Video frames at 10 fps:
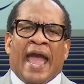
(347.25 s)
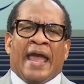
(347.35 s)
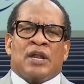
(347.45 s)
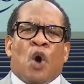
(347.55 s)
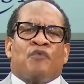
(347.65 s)

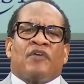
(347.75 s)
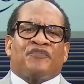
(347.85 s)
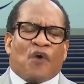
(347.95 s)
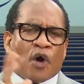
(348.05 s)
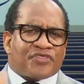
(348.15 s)
and over
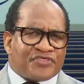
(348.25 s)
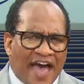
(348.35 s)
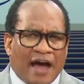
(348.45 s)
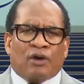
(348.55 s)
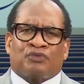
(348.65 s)

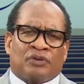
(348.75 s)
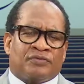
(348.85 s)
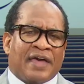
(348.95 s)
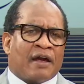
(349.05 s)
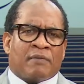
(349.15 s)

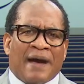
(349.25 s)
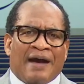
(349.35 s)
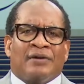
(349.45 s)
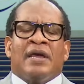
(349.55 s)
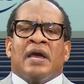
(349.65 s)
4,000
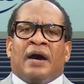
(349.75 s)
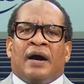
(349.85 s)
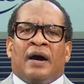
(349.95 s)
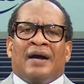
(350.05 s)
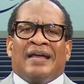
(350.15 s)
thereabout uh,
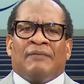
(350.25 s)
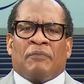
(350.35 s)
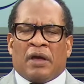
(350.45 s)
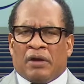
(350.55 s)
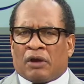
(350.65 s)
uh,
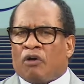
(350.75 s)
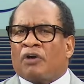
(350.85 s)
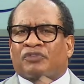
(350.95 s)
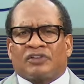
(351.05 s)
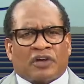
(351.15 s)
uh,
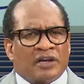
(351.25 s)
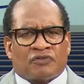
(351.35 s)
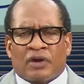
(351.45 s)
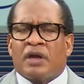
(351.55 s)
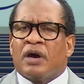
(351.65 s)
across this
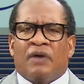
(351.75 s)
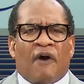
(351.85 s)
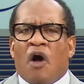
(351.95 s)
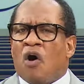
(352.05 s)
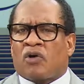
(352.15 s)
country
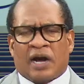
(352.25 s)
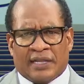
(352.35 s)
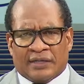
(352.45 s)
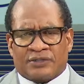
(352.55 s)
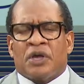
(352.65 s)
of all
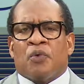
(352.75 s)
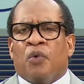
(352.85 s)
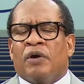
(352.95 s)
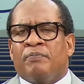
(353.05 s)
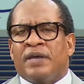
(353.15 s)
colors
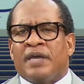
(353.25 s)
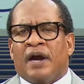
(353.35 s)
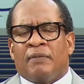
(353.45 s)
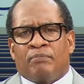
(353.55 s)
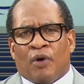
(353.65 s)
will be
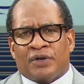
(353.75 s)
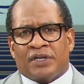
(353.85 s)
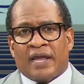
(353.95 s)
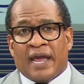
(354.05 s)
aborted.